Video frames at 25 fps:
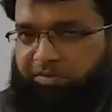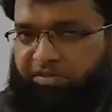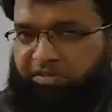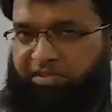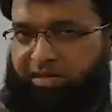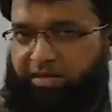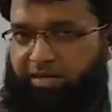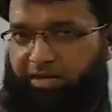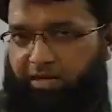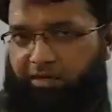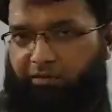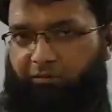
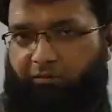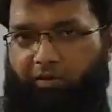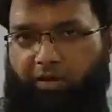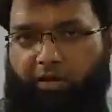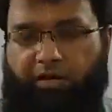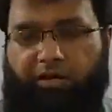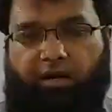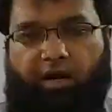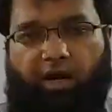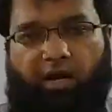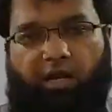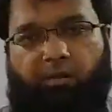second
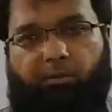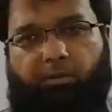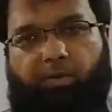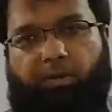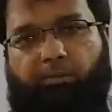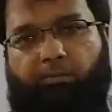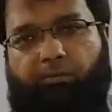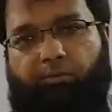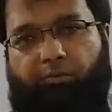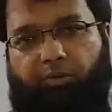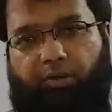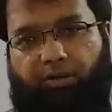week I'll be
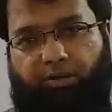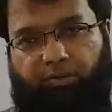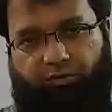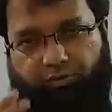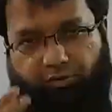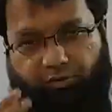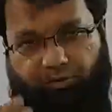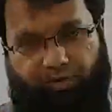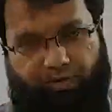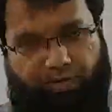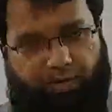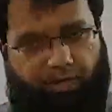uploading
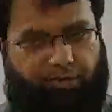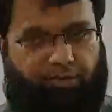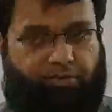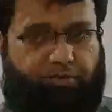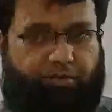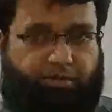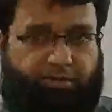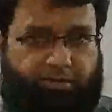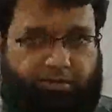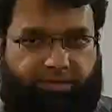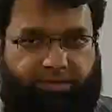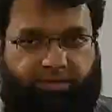3
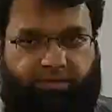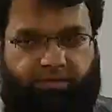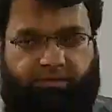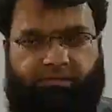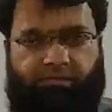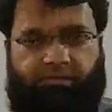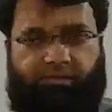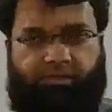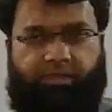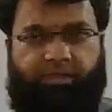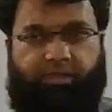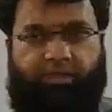lectures,
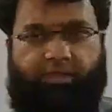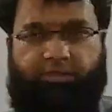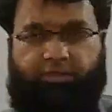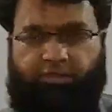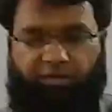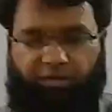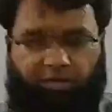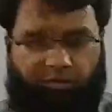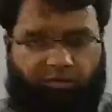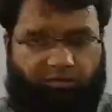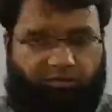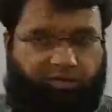
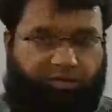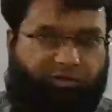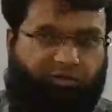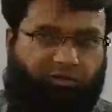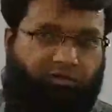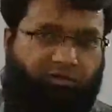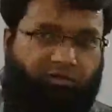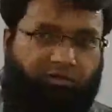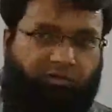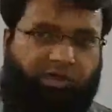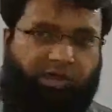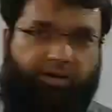3
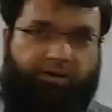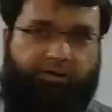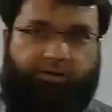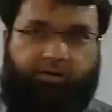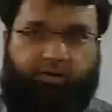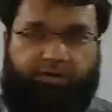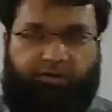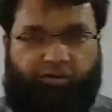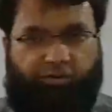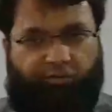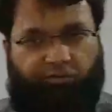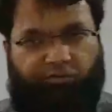video
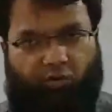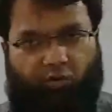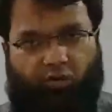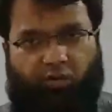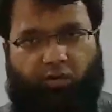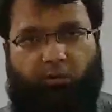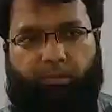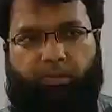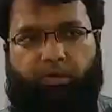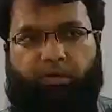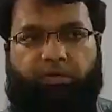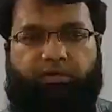lectures of
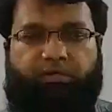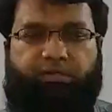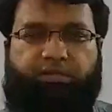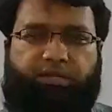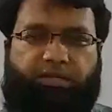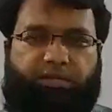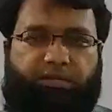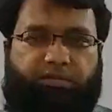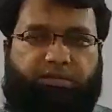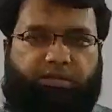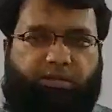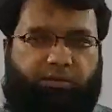40 minutes
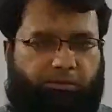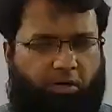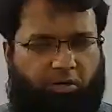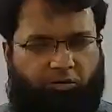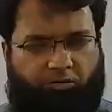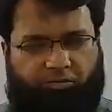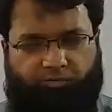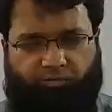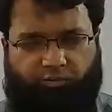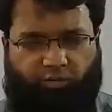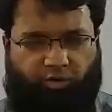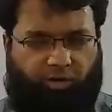each,
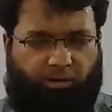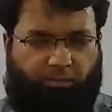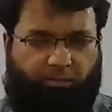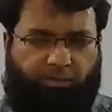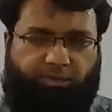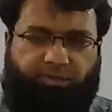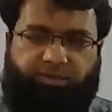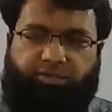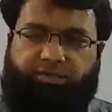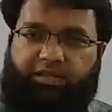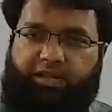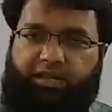about 40
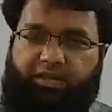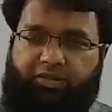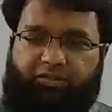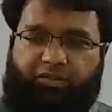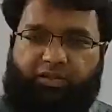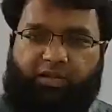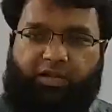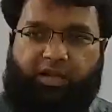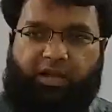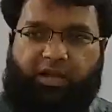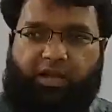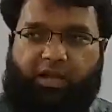minutes each.
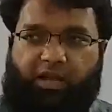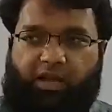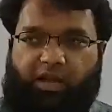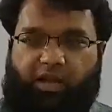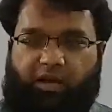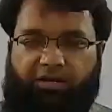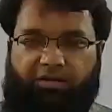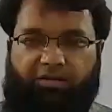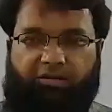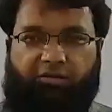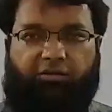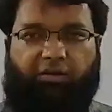
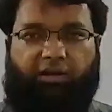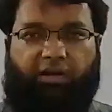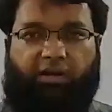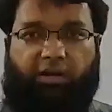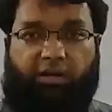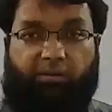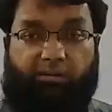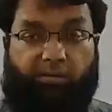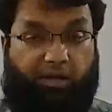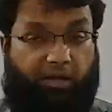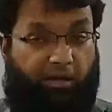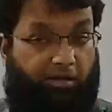And
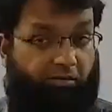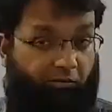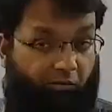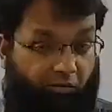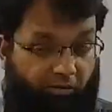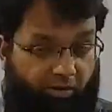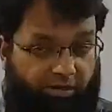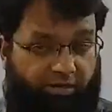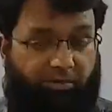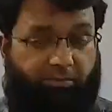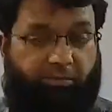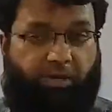I would
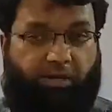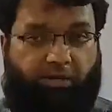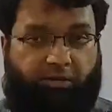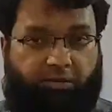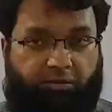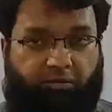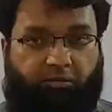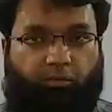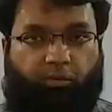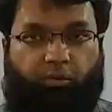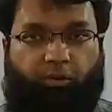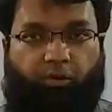expect
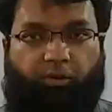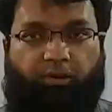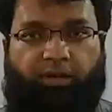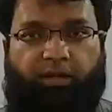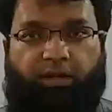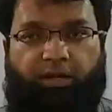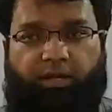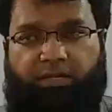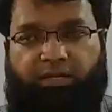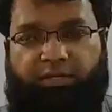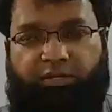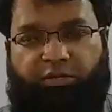you all
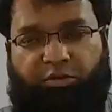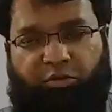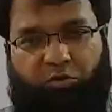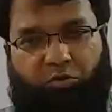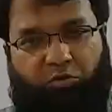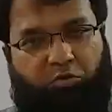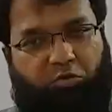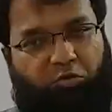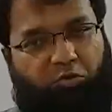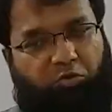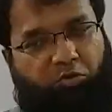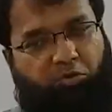
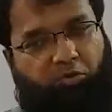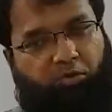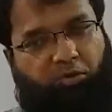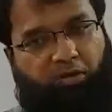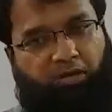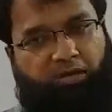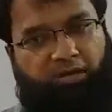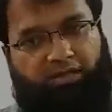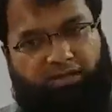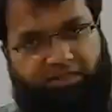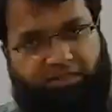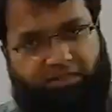to
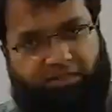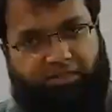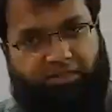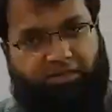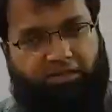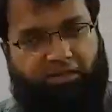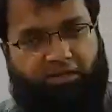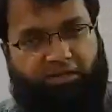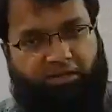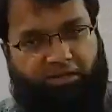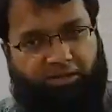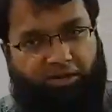
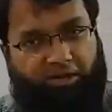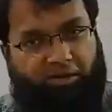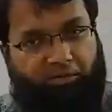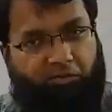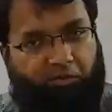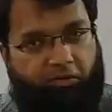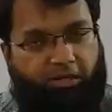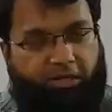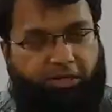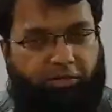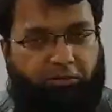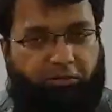listen
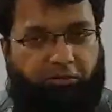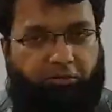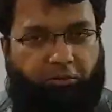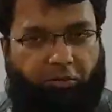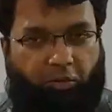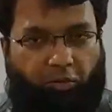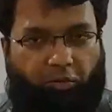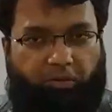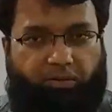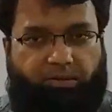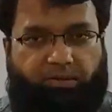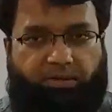carefully to
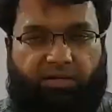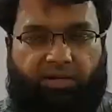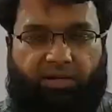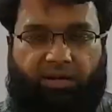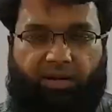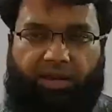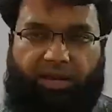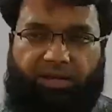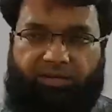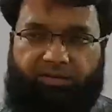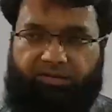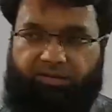those
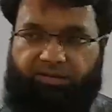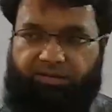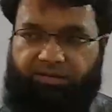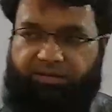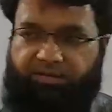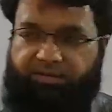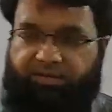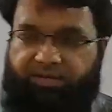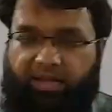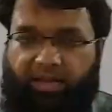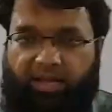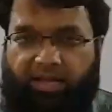
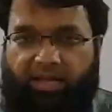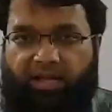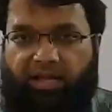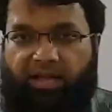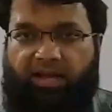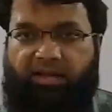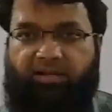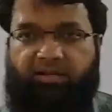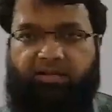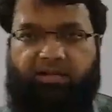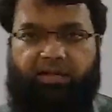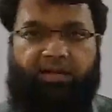lectures
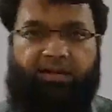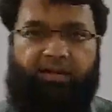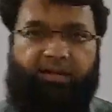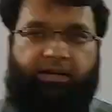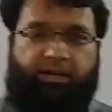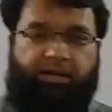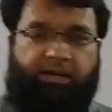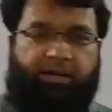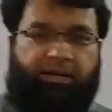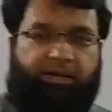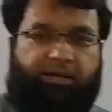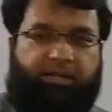and then
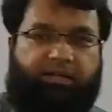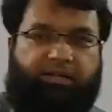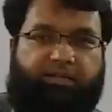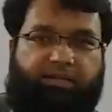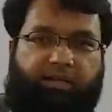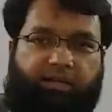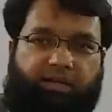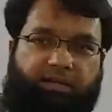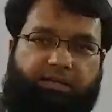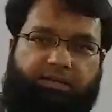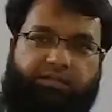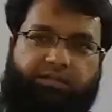
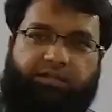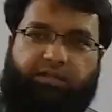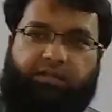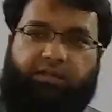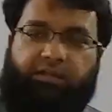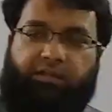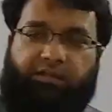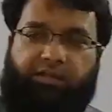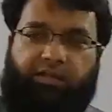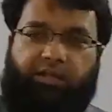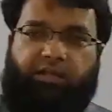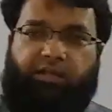discuss
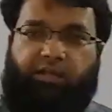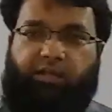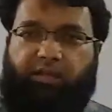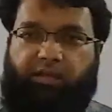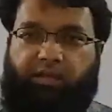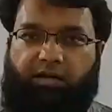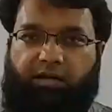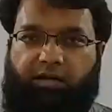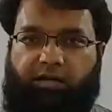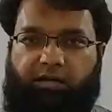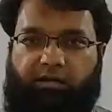the